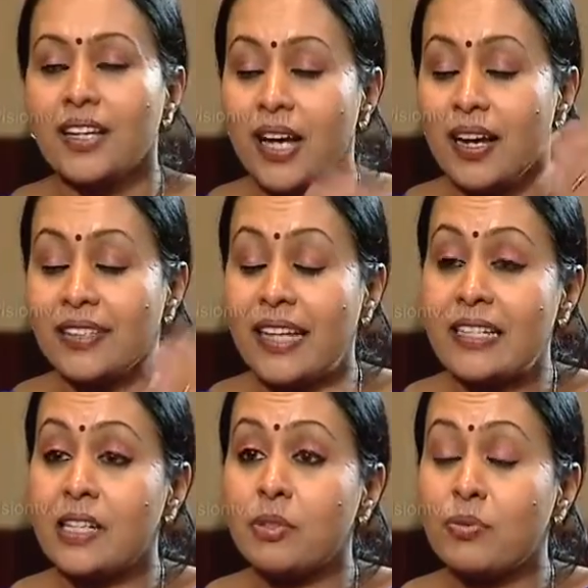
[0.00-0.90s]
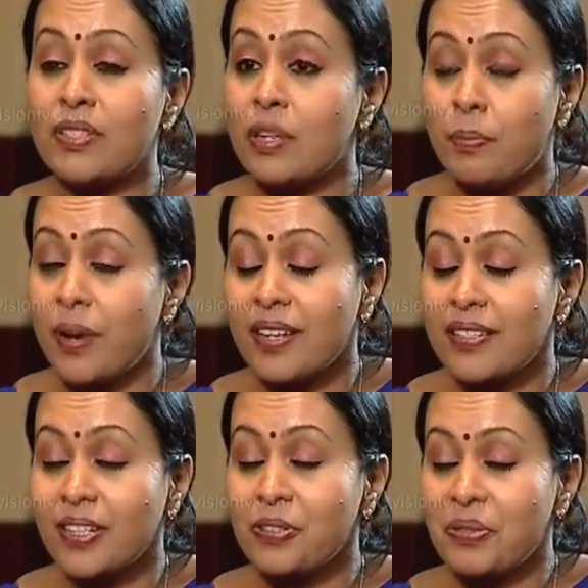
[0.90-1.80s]
At that time, it was
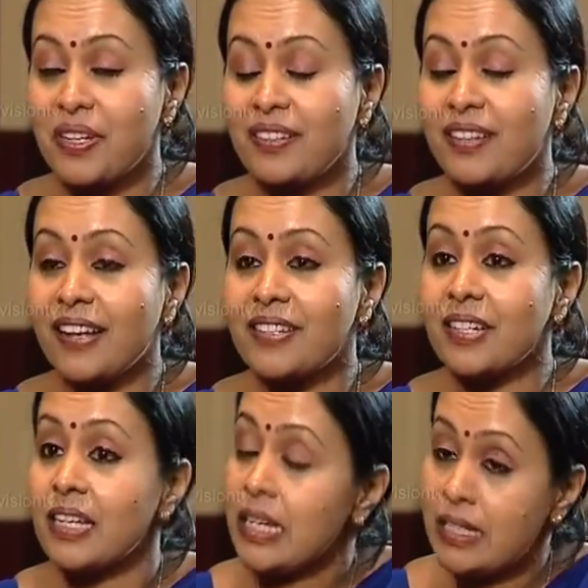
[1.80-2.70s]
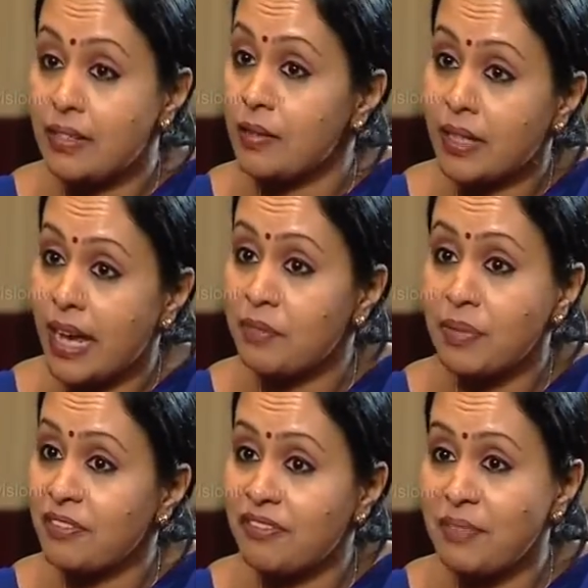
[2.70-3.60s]
surprising to hear that it can
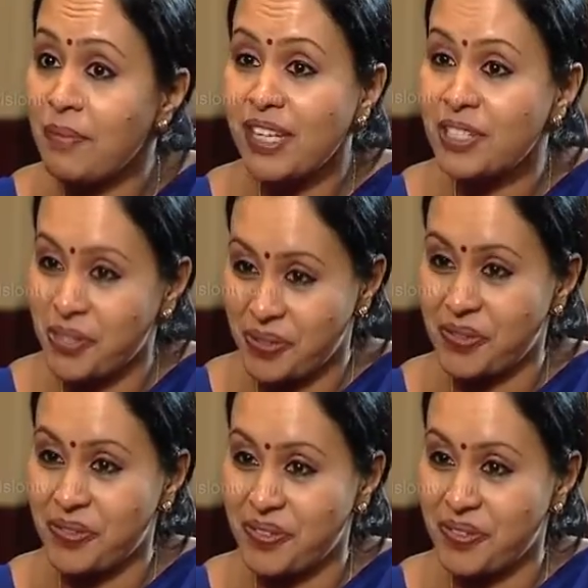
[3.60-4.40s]
be a female too.